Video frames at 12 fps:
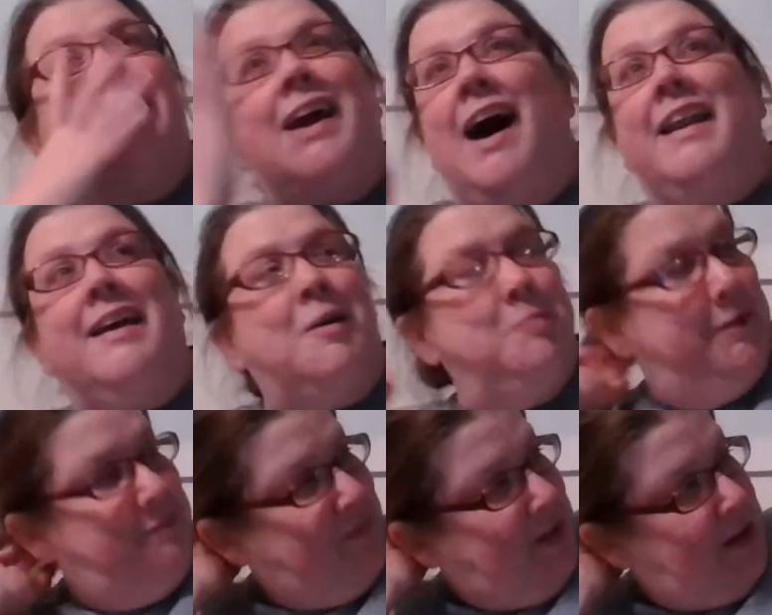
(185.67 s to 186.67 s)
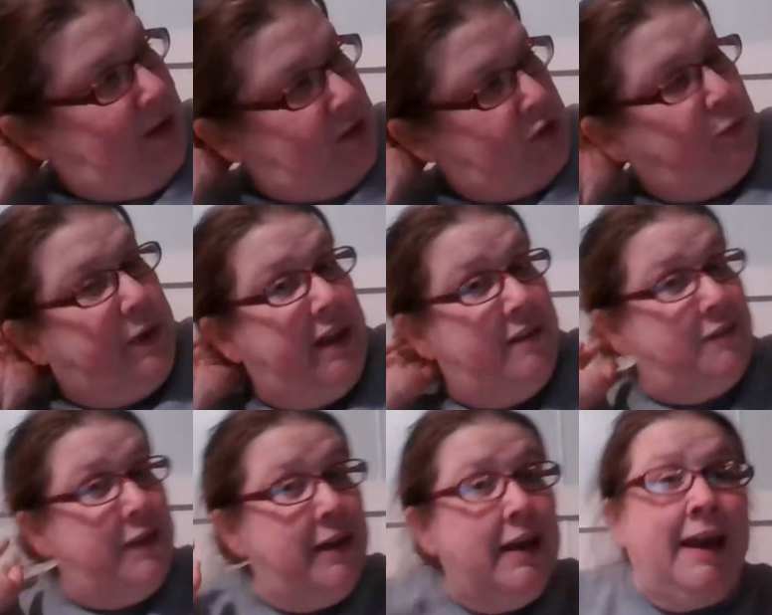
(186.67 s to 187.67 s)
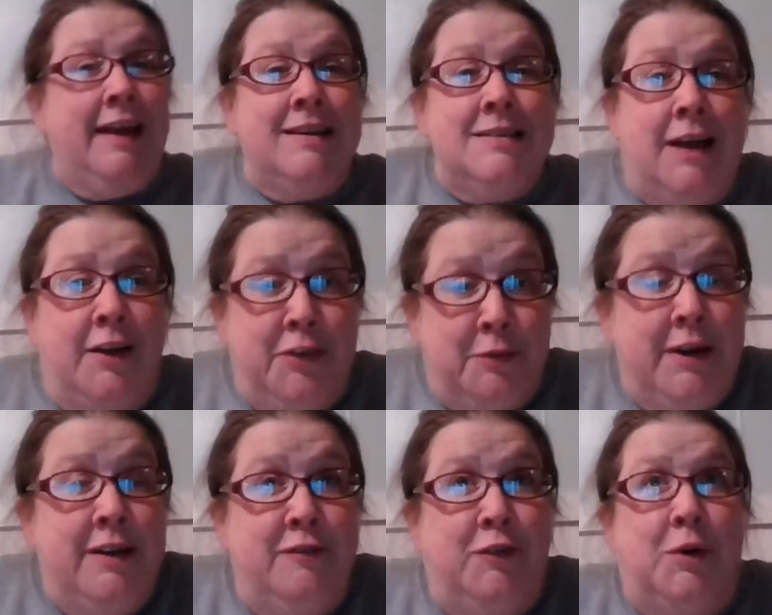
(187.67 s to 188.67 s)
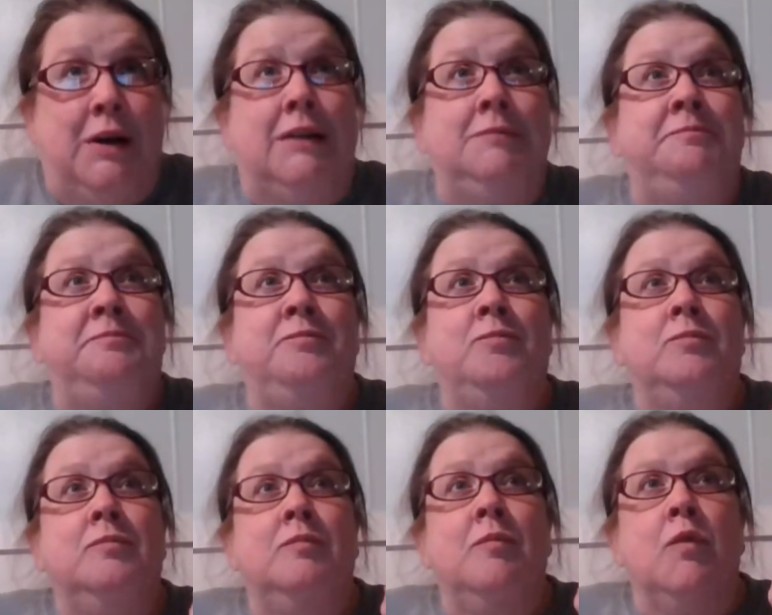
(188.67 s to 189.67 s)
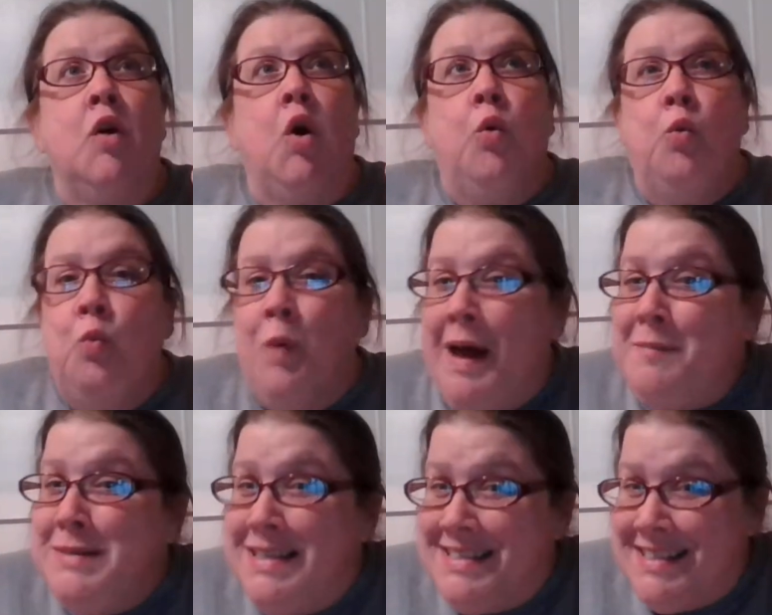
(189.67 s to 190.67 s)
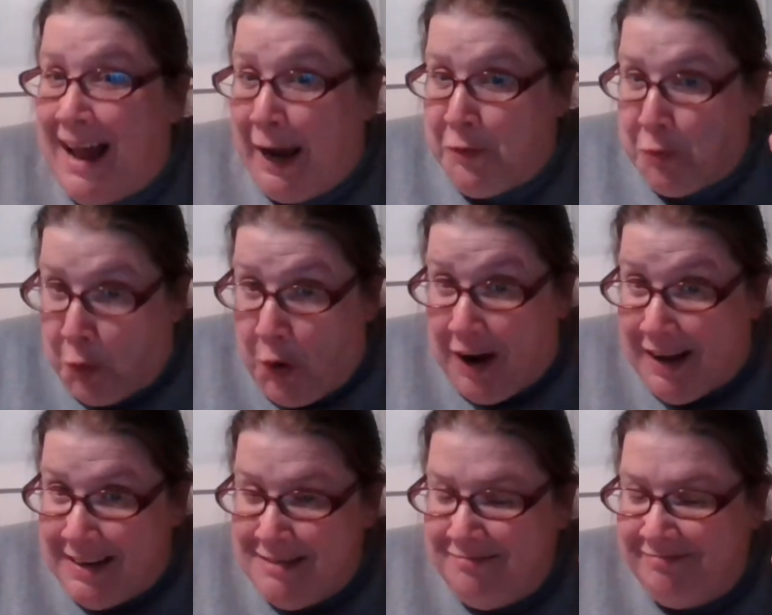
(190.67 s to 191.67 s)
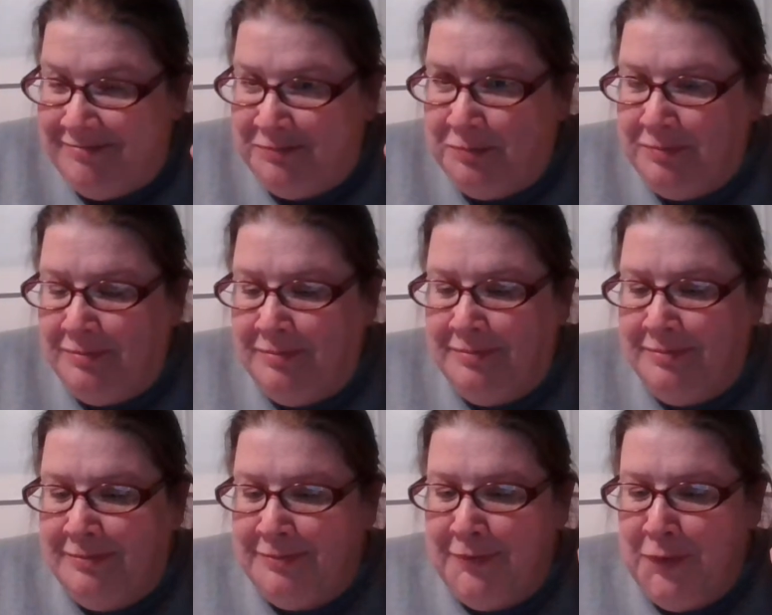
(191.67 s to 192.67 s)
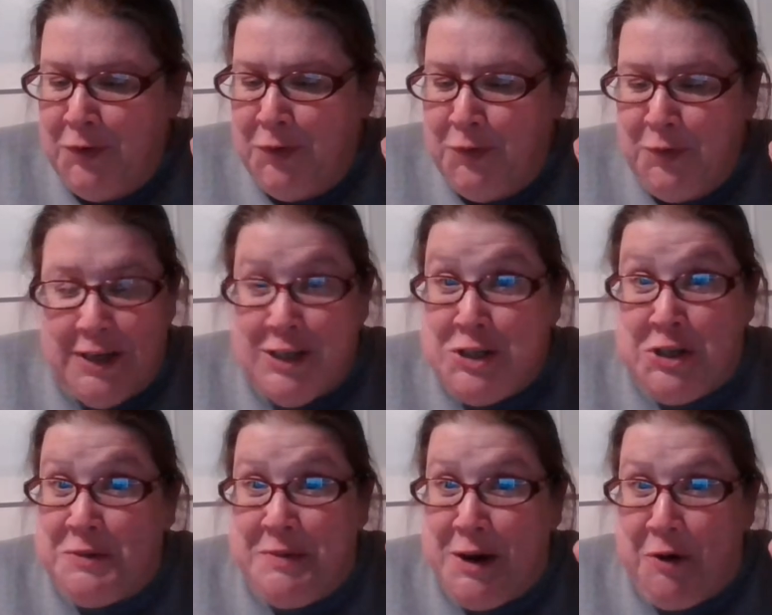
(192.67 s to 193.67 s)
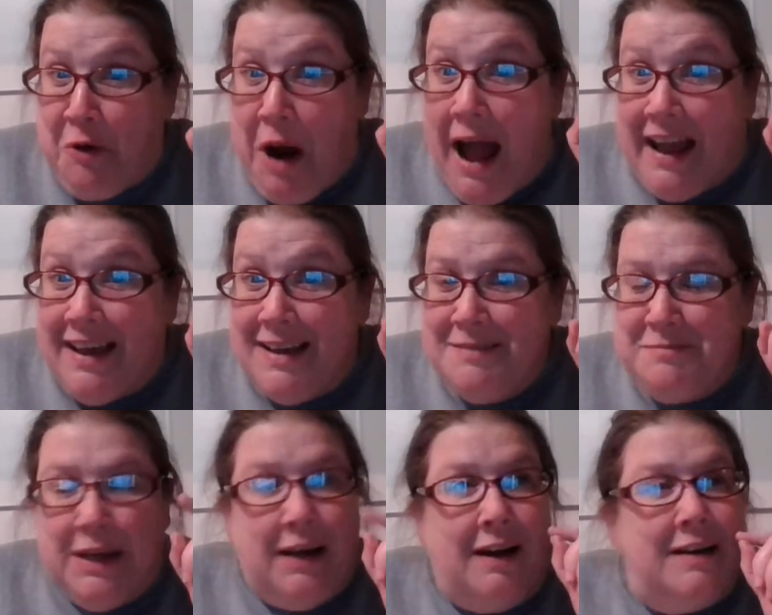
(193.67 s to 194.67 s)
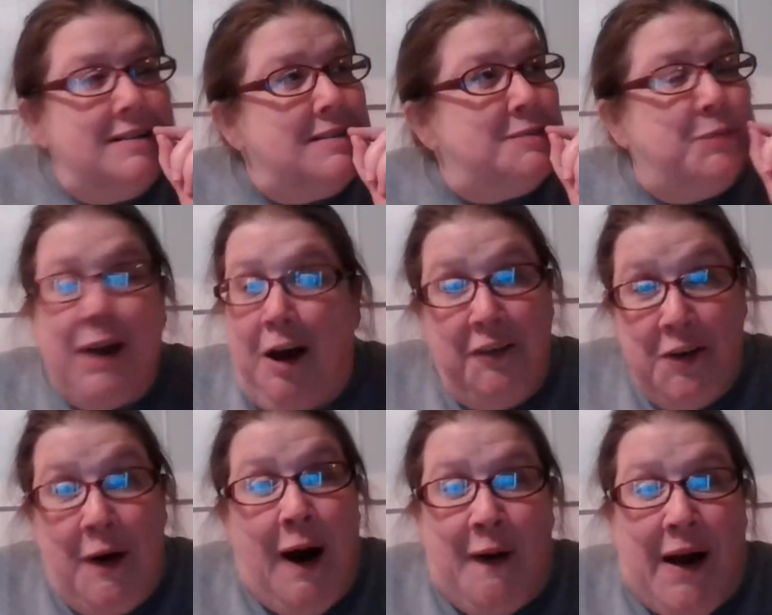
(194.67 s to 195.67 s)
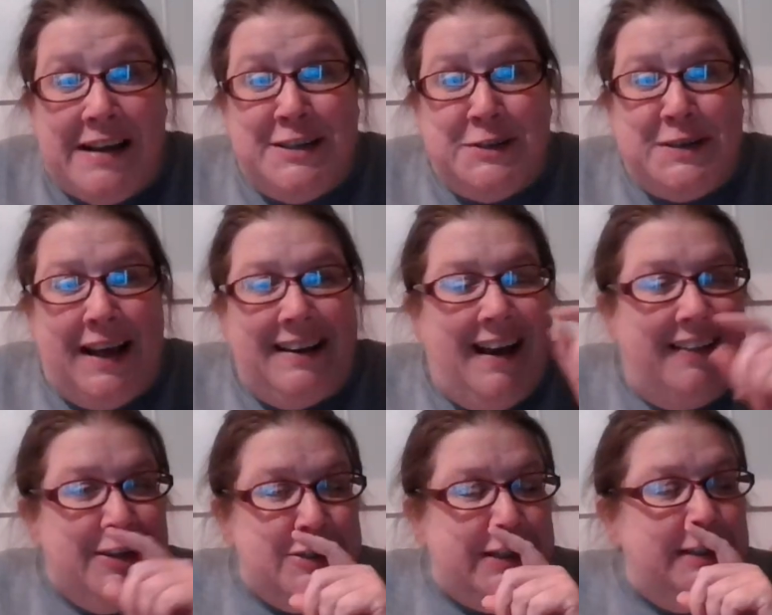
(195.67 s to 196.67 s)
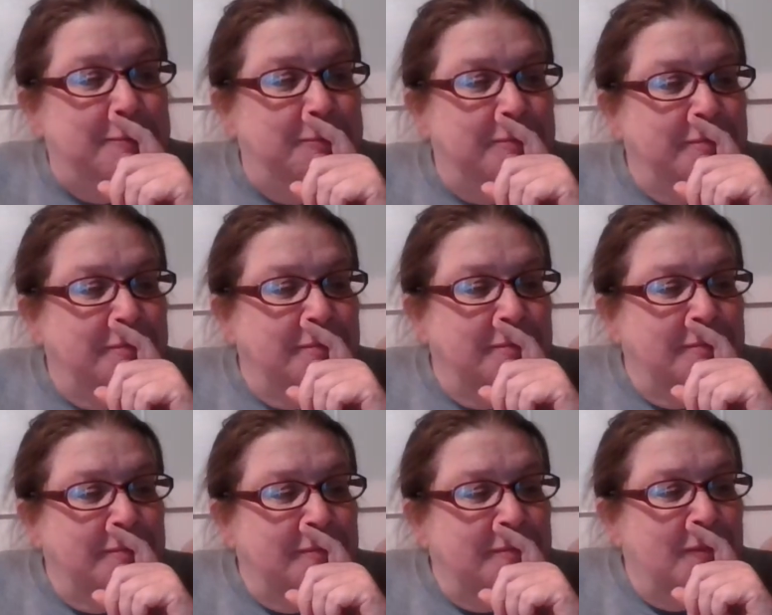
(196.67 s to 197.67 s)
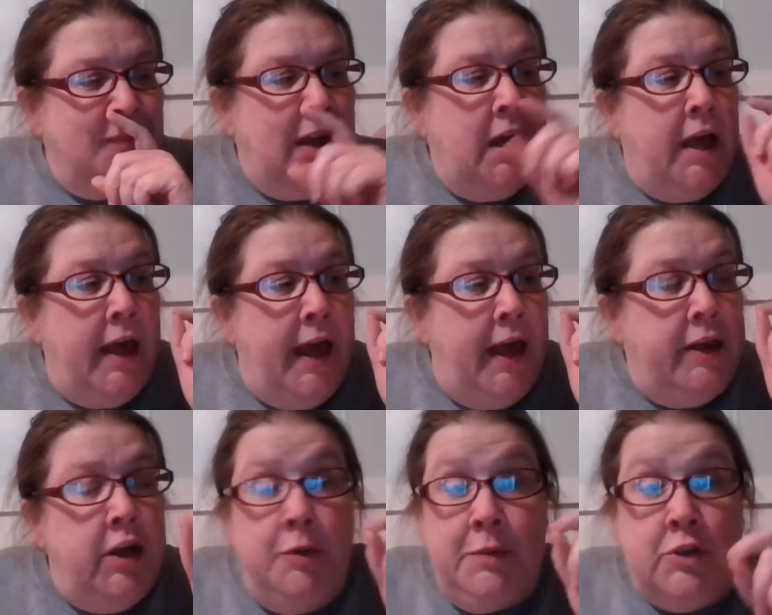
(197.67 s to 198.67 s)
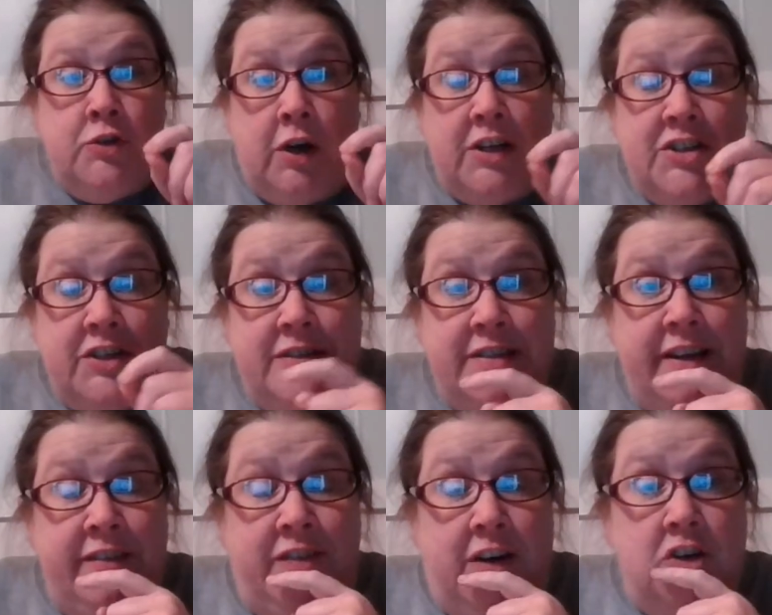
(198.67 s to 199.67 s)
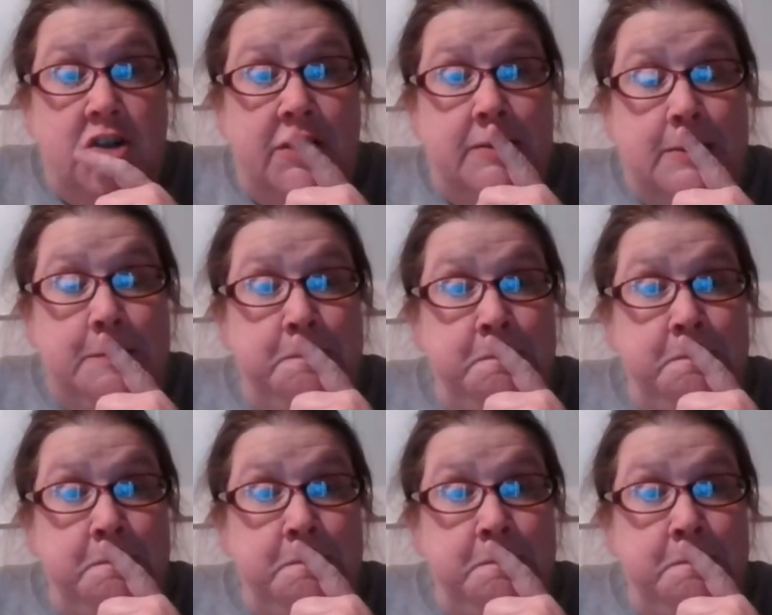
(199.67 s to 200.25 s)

God help me. So we have ASL 3 and 4, Web Design 1, which should be a riot because we all know how I do technology, and Human Structures and Functions.